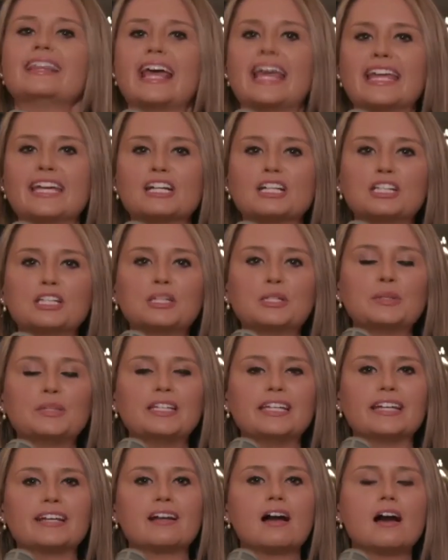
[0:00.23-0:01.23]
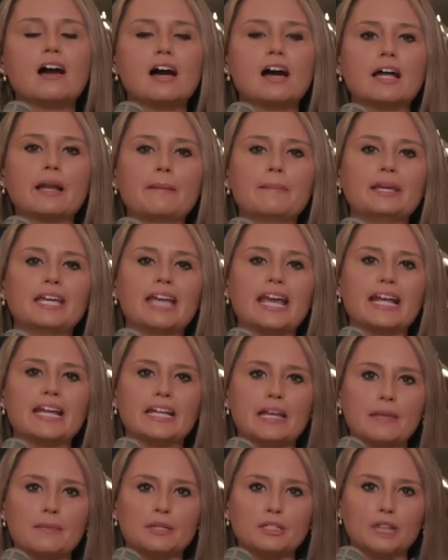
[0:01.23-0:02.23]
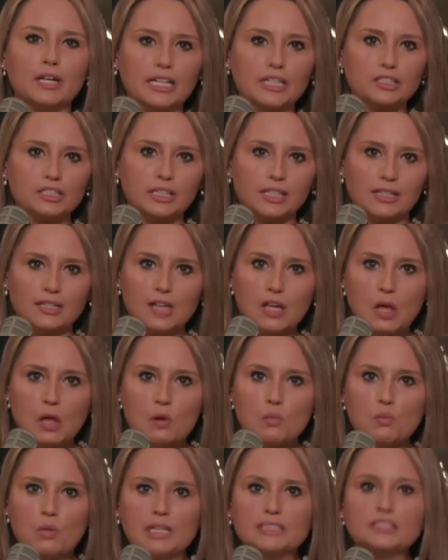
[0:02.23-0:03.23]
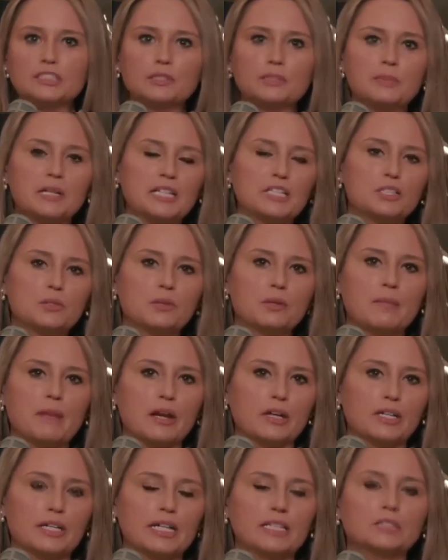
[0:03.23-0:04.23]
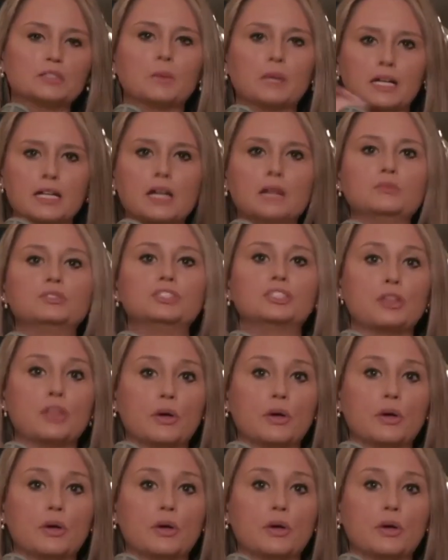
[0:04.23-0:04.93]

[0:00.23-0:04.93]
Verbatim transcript: They include the economy and immigration. What's your pitch to Americans when it comes